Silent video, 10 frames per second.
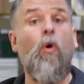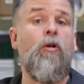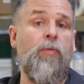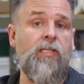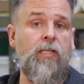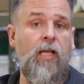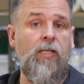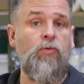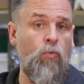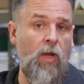water-based
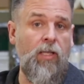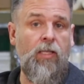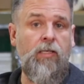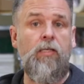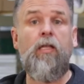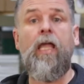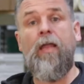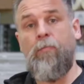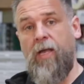lines, Rutland and